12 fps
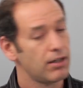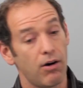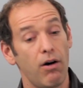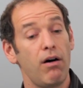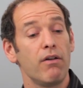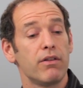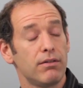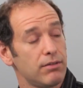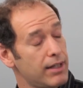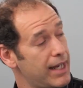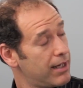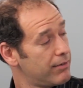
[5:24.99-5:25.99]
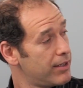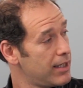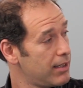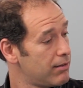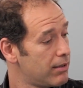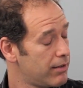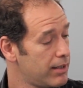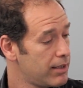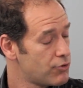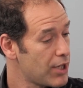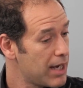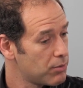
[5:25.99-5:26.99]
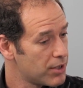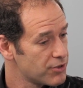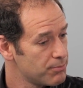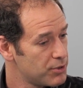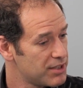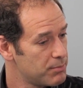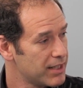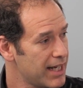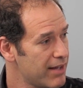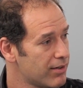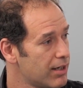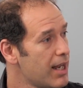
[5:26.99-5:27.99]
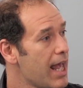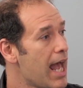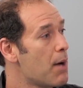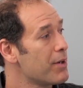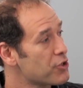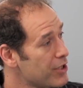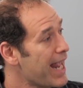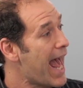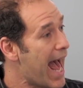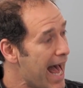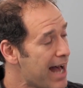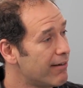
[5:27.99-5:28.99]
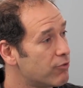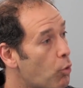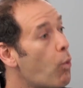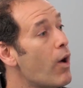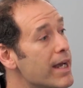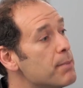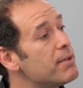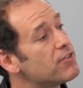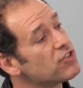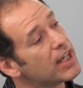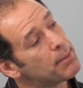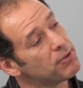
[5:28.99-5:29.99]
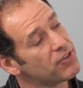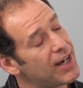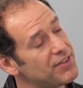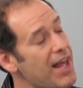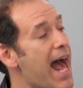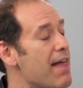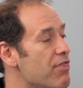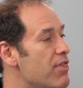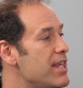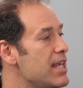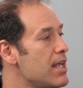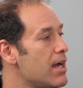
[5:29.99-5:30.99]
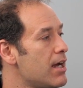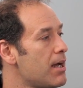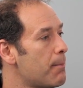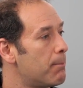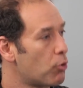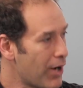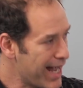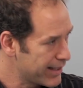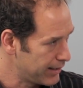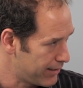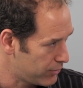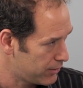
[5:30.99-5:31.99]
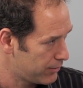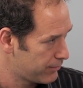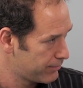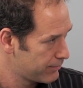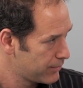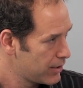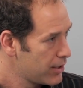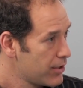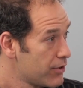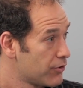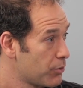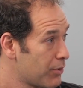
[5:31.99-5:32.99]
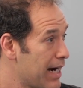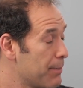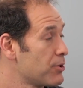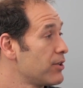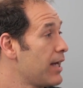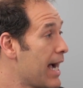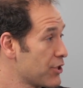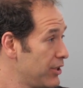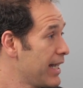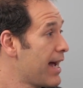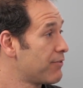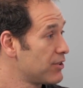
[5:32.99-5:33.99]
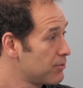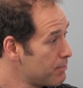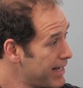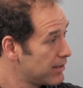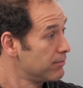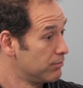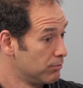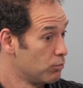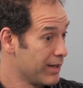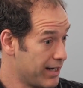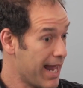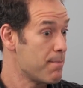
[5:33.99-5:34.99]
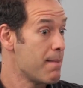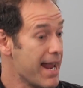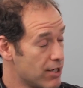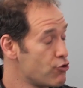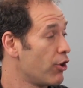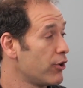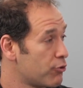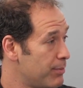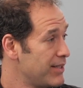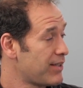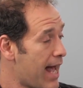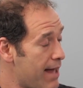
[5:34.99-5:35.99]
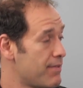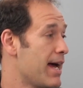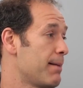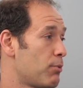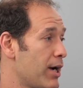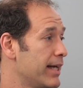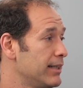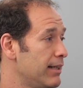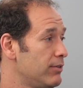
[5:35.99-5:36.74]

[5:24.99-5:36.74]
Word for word: all the Jaguars, and put them together. And we actually have quite a bit of sample size at the brand level. Mm-hmm. So we're actually have to make, we can make judgments at that brand